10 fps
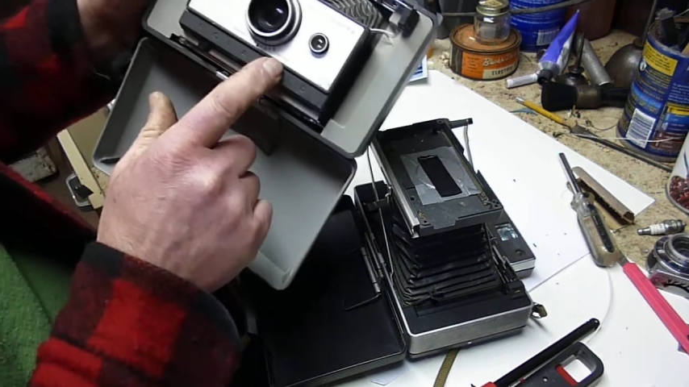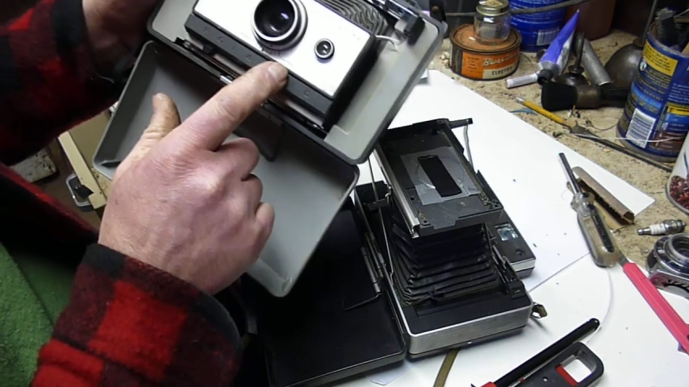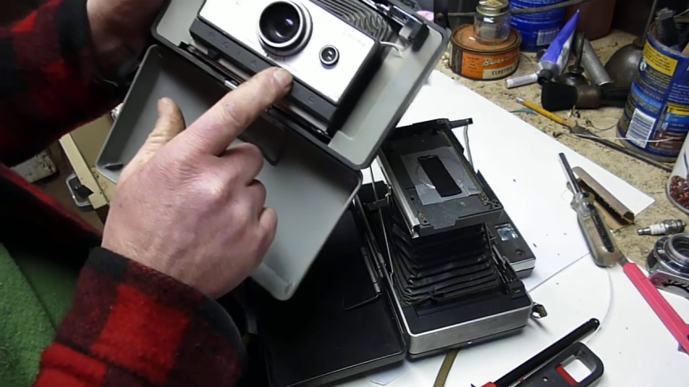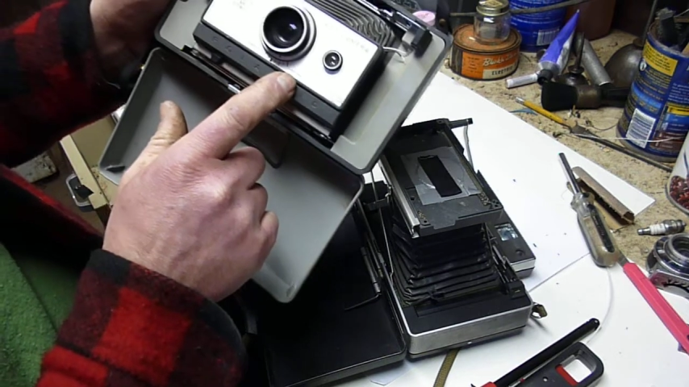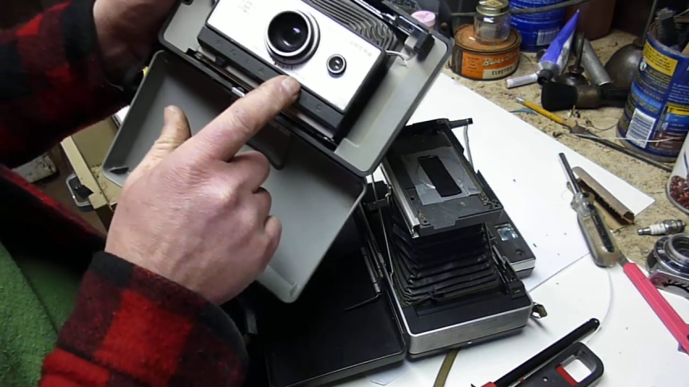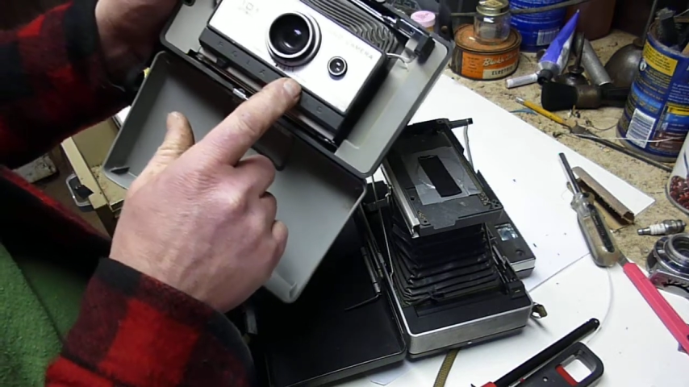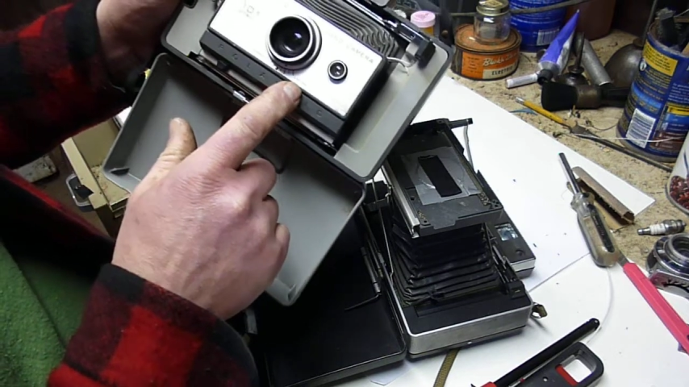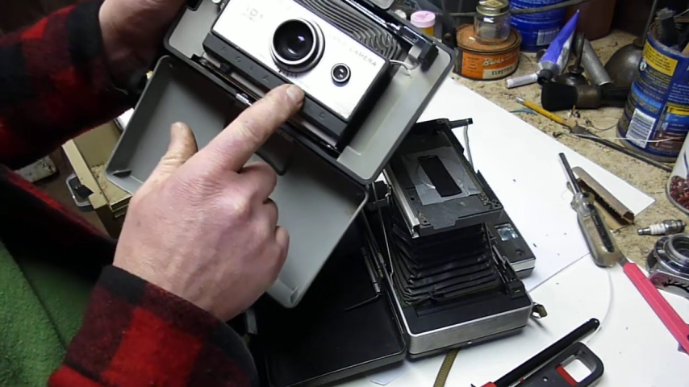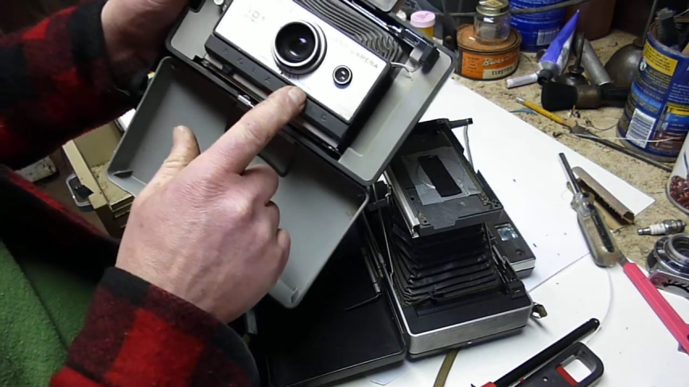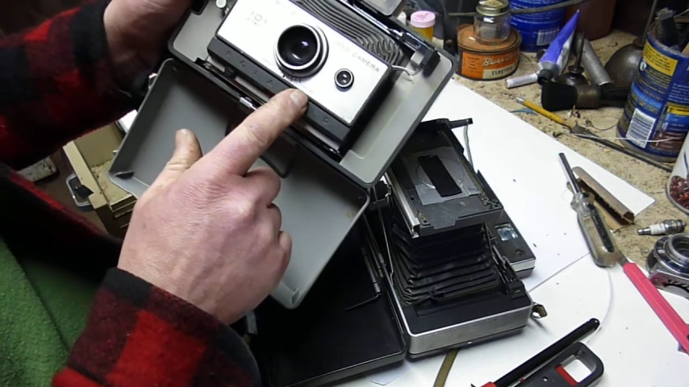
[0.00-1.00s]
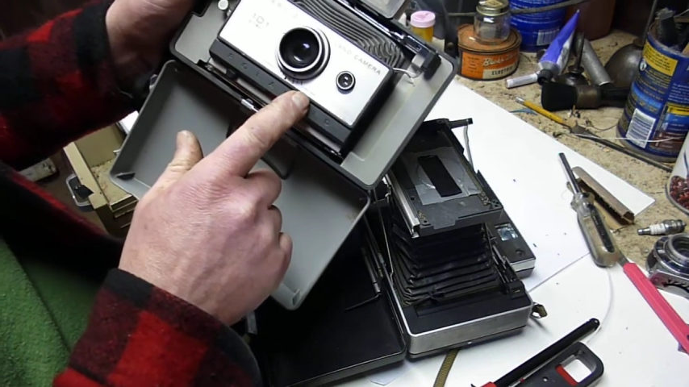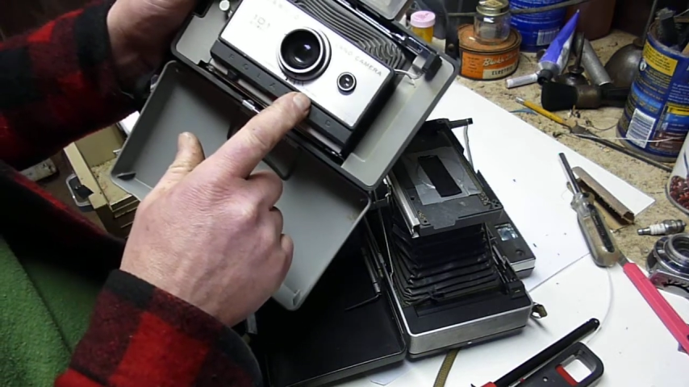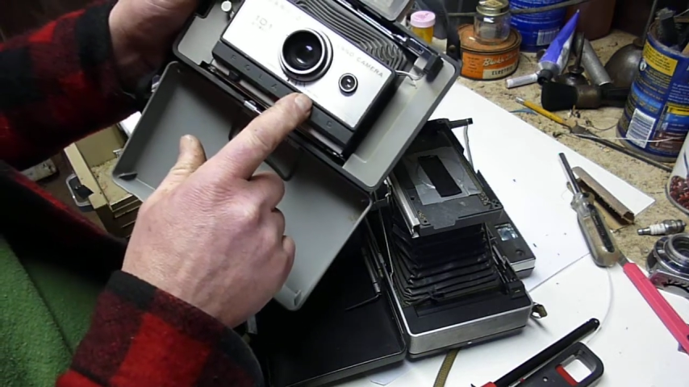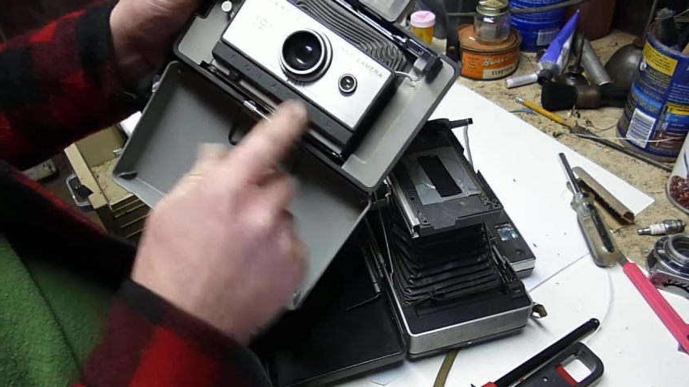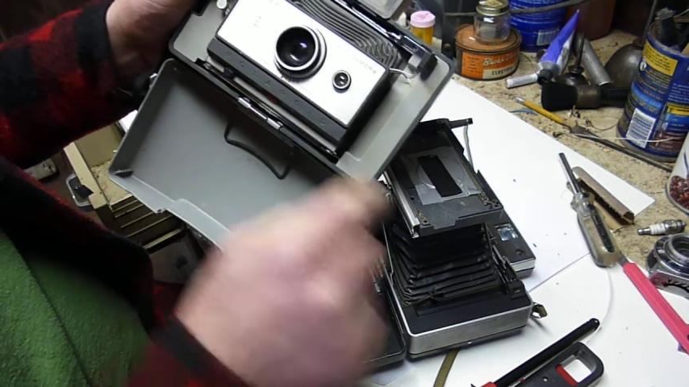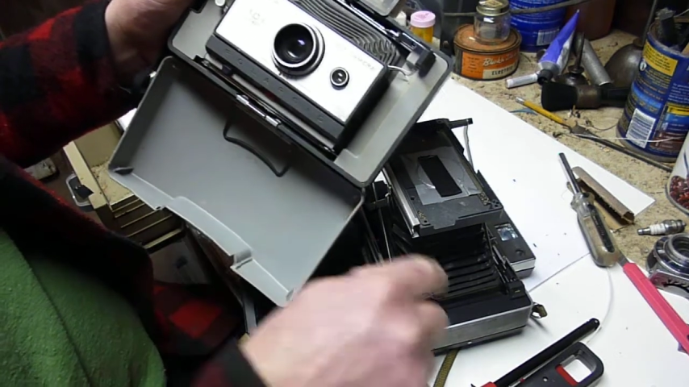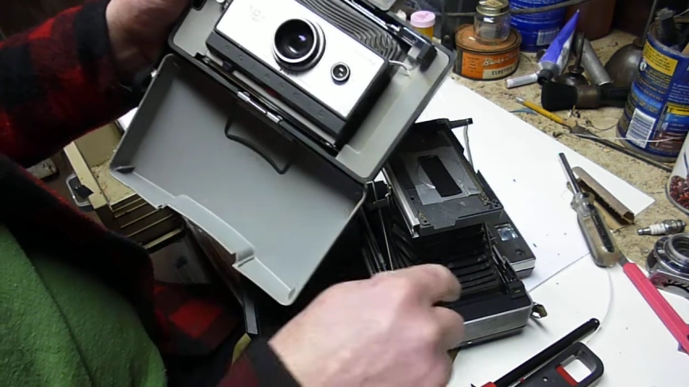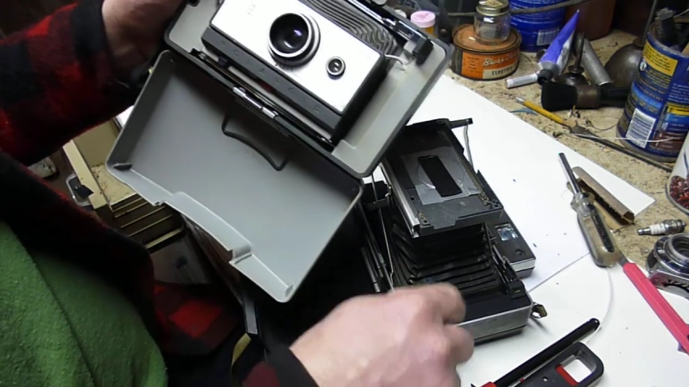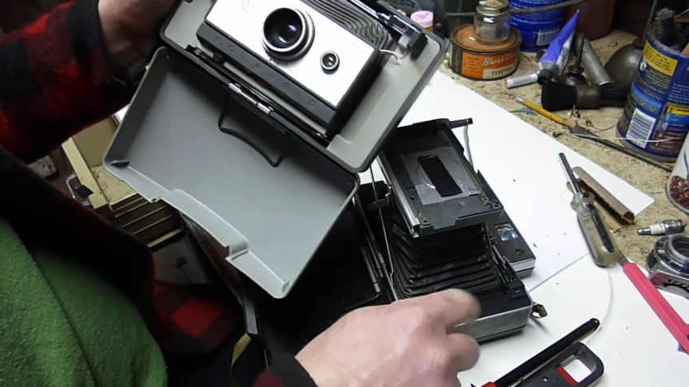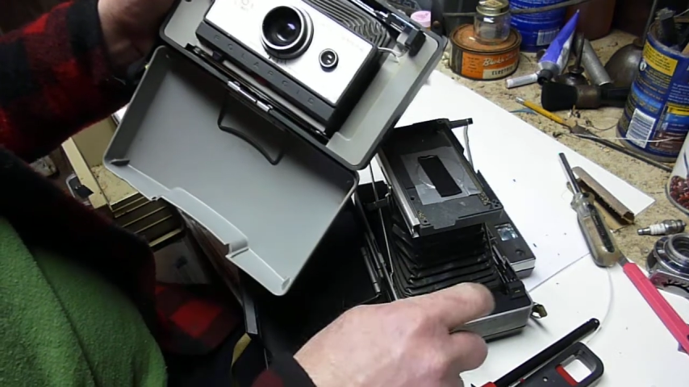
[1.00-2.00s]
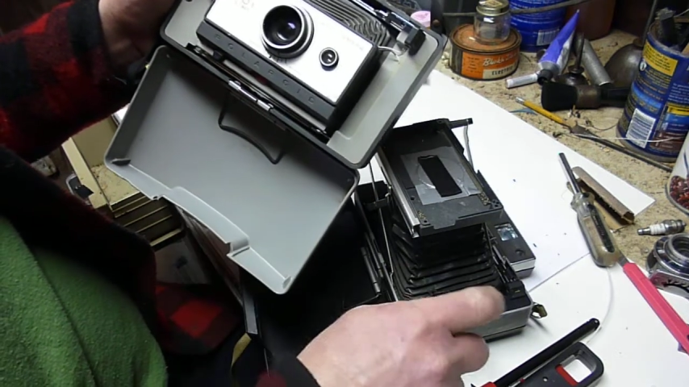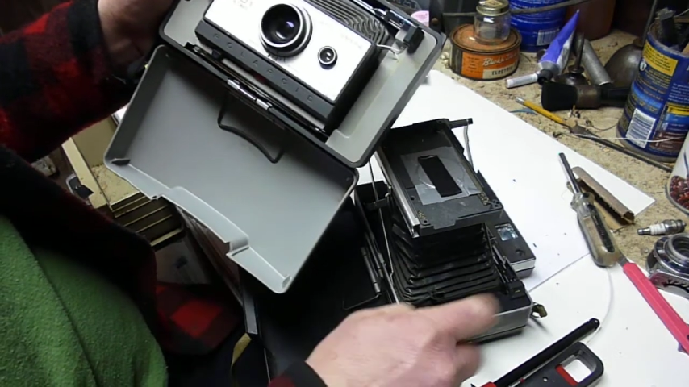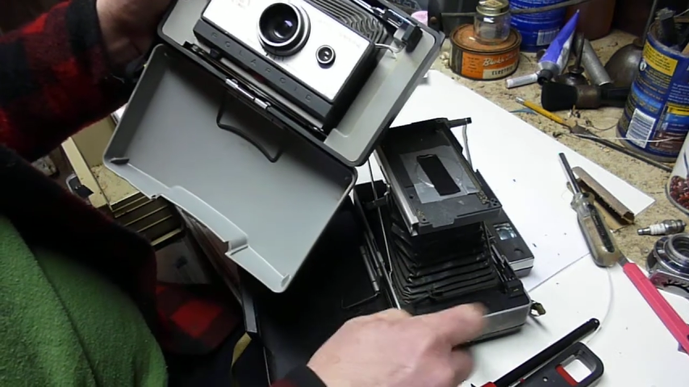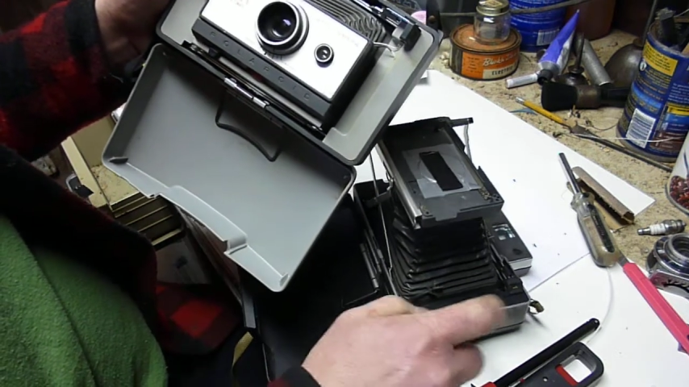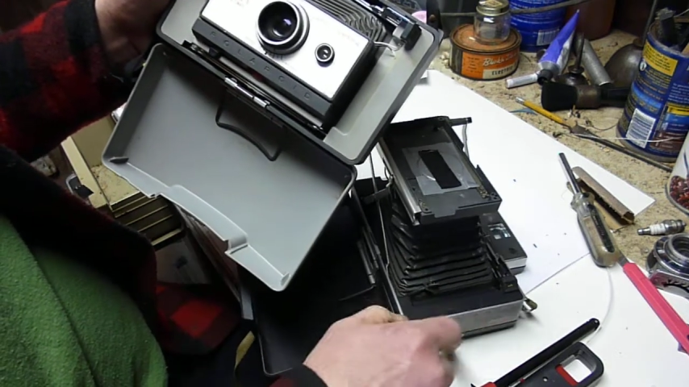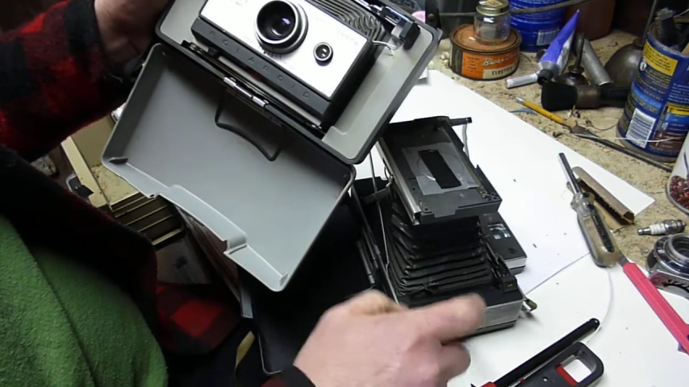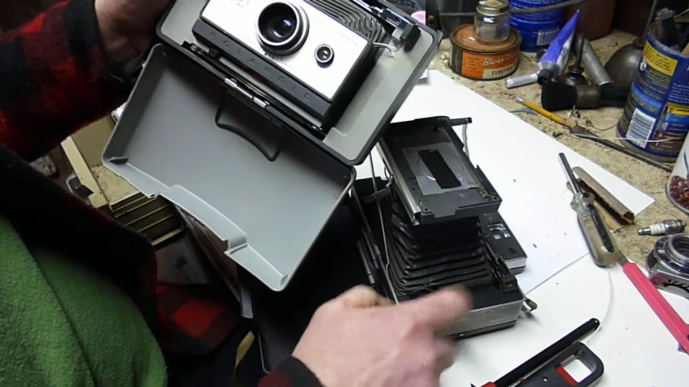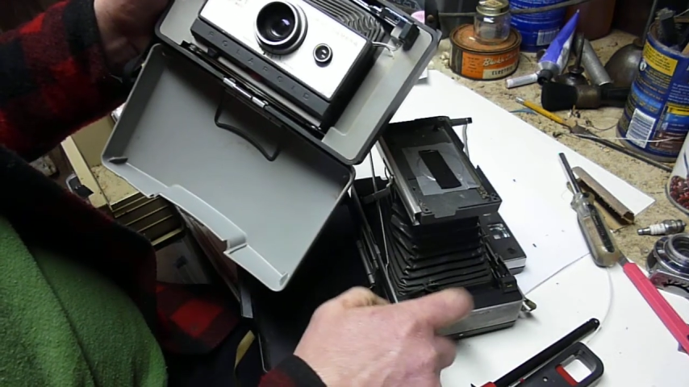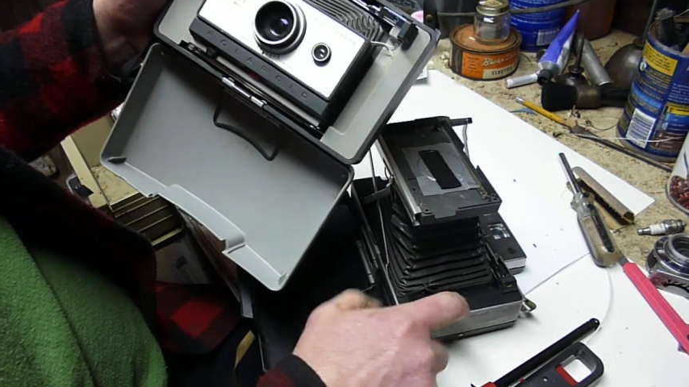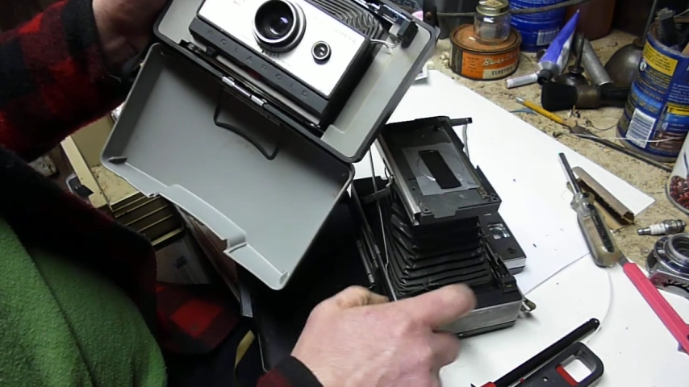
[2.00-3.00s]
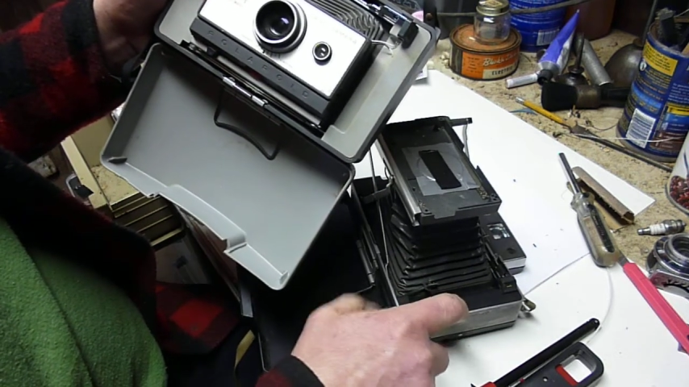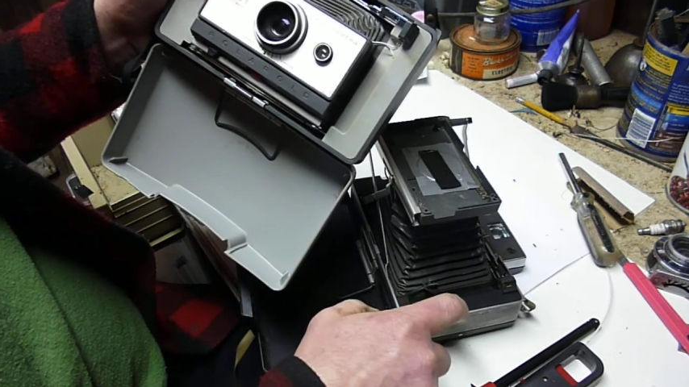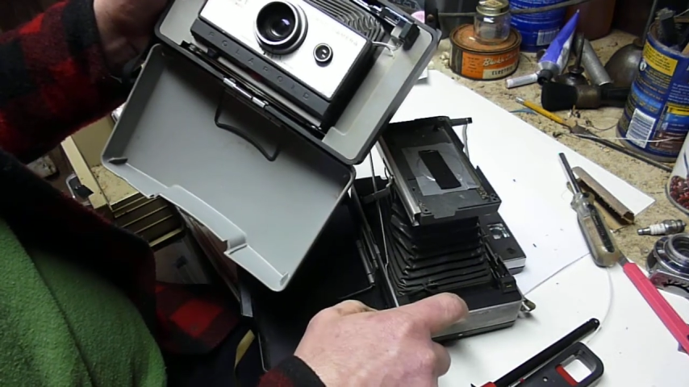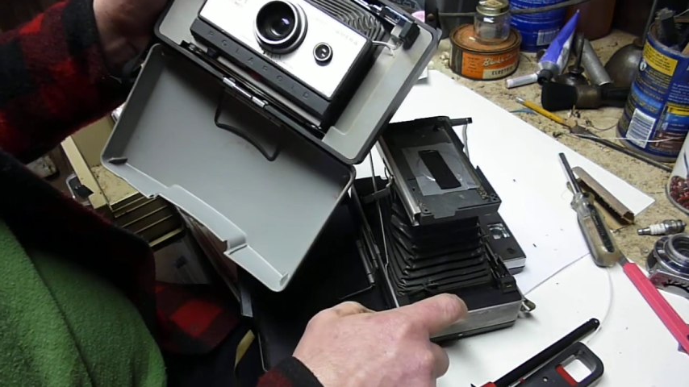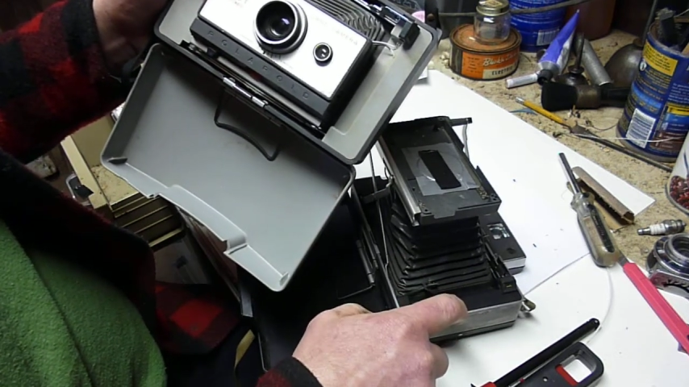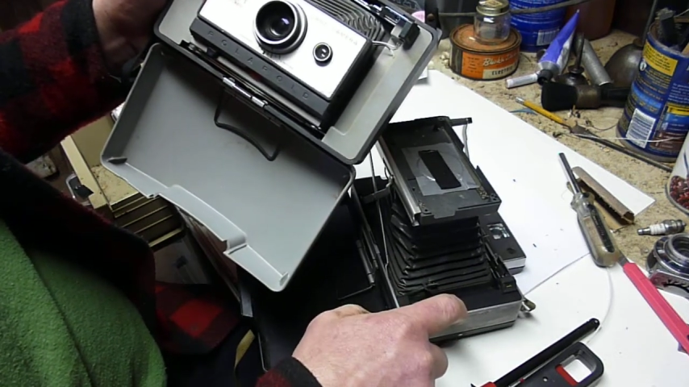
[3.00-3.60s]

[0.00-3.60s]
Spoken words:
[unreadable: no face in view]